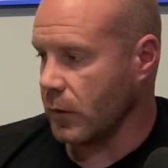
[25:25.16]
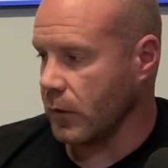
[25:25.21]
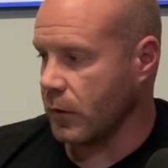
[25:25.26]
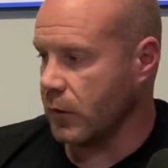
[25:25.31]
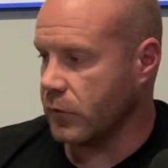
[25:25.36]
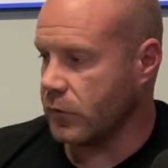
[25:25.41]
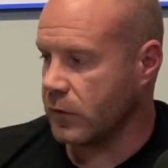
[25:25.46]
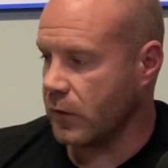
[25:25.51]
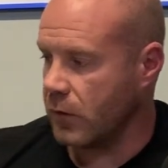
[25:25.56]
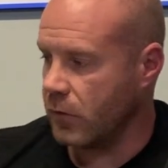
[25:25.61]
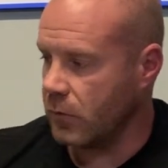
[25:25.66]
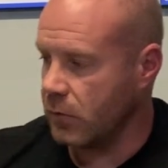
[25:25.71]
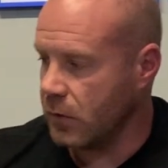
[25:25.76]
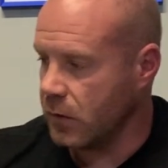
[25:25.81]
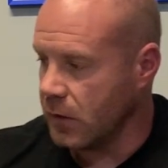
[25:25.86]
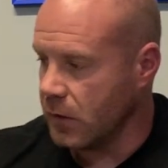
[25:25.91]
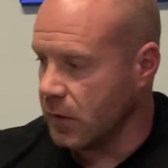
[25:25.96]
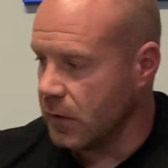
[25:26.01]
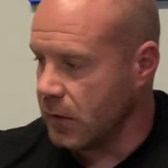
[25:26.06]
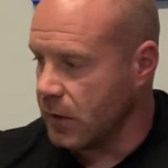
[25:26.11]
And so,
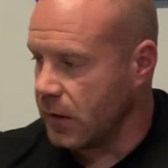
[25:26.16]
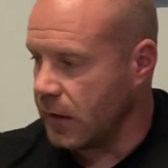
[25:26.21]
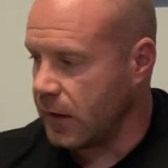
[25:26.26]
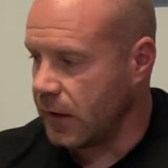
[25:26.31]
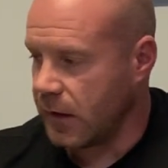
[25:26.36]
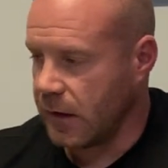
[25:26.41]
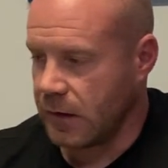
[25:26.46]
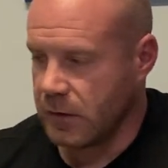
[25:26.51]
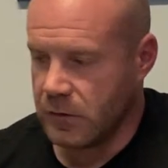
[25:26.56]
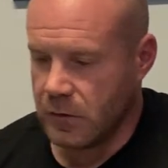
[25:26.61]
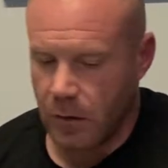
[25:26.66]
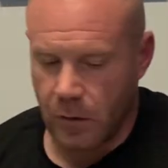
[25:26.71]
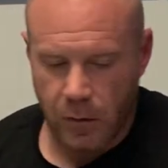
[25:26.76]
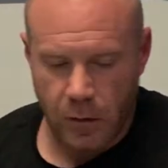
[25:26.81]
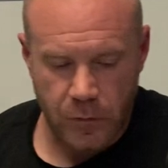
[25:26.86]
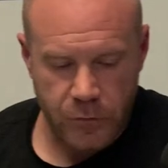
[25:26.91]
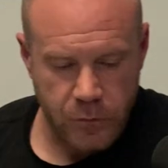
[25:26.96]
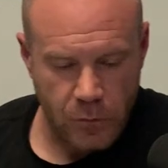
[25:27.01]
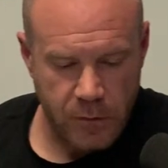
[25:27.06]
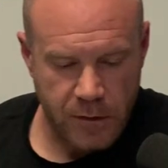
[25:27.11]
I
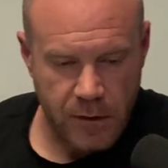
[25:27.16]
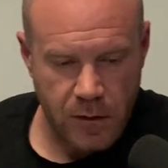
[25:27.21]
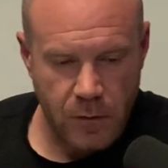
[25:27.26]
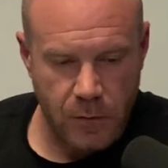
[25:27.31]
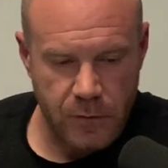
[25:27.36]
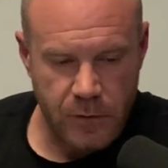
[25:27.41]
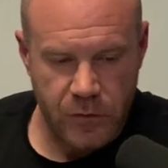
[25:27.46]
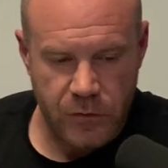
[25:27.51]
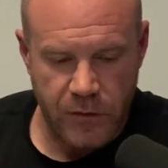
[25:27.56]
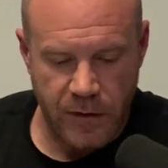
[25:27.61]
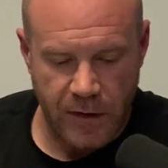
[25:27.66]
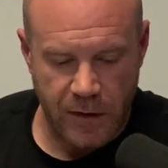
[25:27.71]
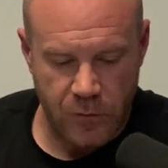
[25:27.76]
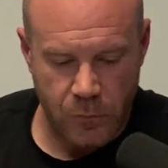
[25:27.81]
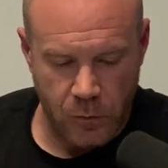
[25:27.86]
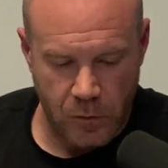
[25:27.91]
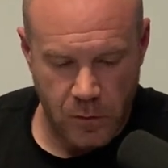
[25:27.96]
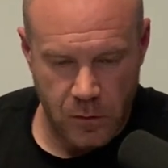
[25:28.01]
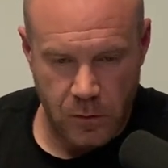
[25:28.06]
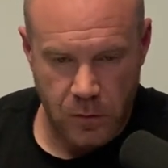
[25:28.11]
also get on these things
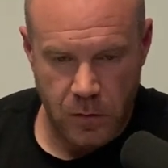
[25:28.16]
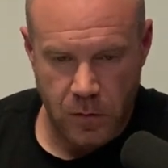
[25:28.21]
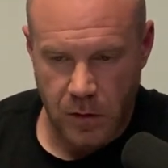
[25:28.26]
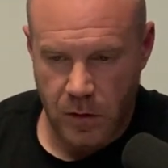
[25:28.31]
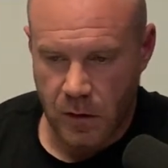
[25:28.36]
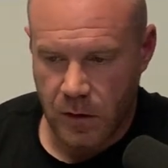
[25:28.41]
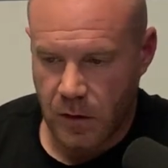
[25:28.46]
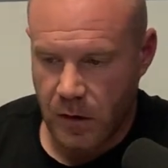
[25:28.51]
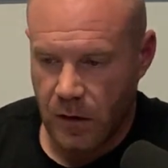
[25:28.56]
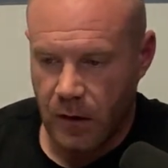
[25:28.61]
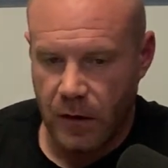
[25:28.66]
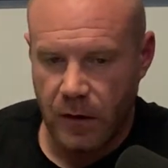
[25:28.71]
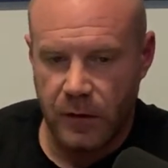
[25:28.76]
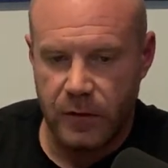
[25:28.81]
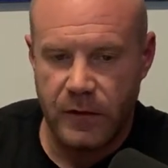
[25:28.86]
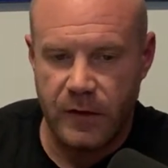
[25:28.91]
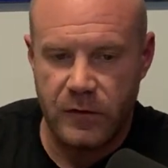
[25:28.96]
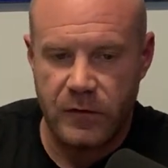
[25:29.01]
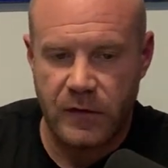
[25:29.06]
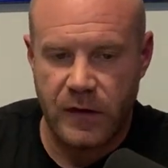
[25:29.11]
where
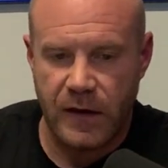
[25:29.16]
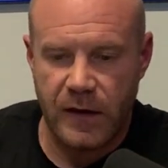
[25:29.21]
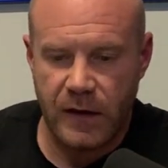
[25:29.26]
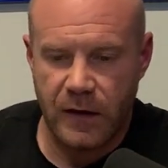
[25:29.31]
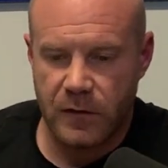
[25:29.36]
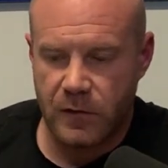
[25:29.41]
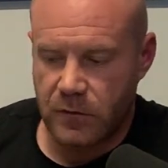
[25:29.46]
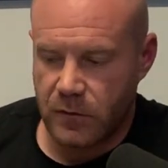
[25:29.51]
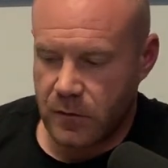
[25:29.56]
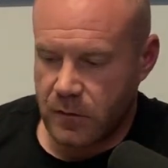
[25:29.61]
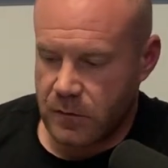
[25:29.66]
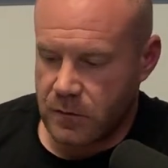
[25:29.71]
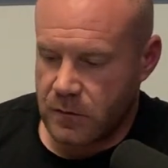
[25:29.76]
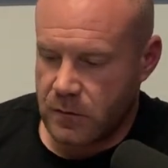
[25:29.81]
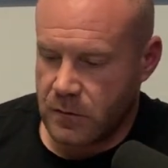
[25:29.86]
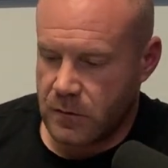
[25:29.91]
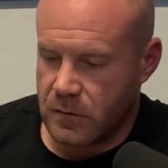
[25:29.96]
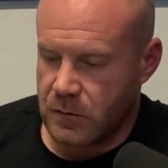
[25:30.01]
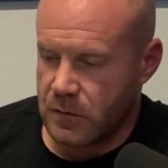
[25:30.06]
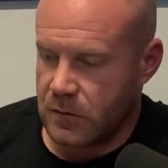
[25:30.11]
these kids,
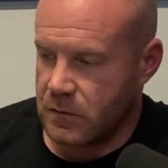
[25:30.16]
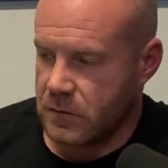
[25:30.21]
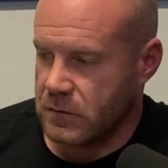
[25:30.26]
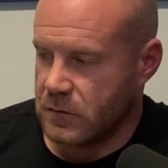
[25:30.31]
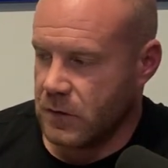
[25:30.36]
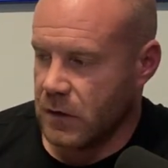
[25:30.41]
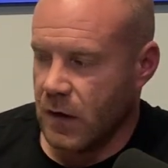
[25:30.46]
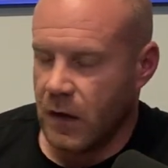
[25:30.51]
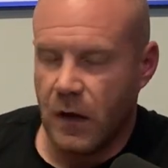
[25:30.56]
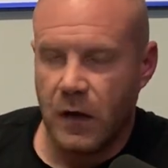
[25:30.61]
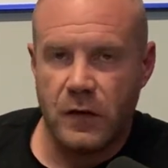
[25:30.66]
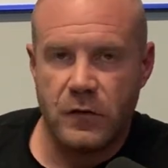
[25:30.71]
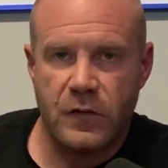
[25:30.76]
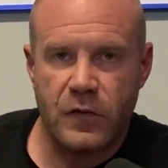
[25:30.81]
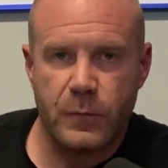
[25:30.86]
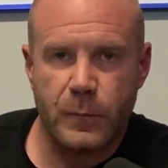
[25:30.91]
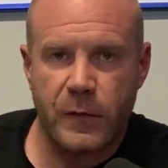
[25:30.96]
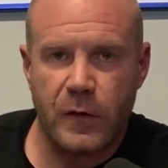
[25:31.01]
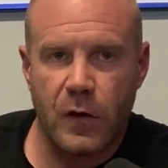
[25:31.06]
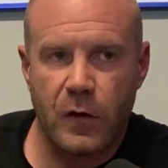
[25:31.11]

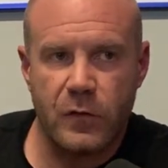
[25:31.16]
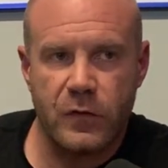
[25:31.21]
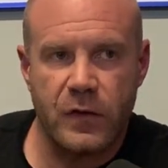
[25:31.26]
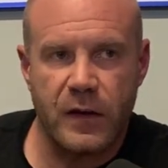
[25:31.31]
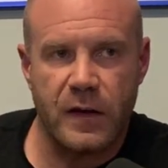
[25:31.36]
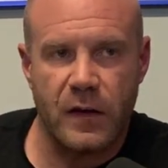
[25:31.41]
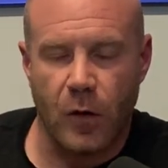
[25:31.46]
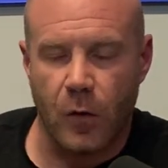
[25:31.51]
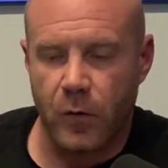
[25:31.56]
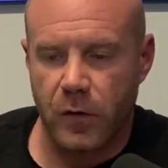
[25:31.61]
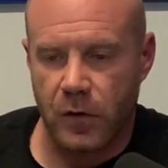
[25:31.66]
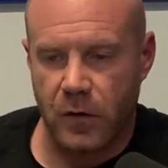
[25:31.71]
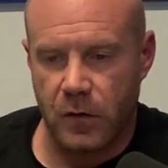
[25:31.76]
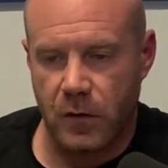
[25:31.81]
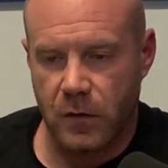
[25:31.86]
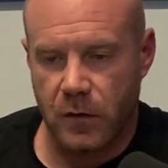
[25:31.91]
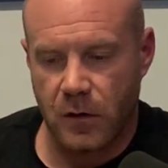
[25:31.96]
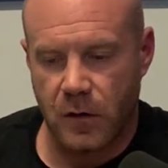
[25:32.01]
just because you get older,